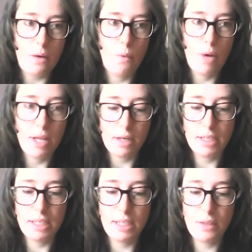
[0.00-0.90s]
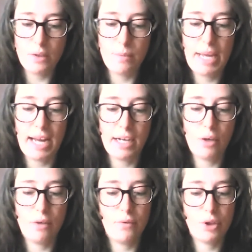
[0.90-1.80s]
While there continued to be
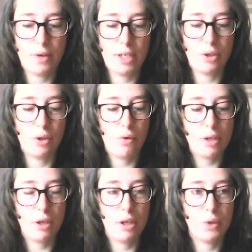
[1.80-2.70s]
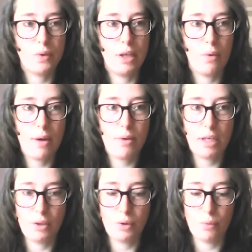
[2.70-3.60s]
anger and frustration across Austria throughout
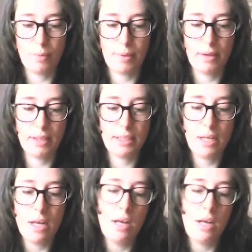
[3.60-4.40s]
the interwar period,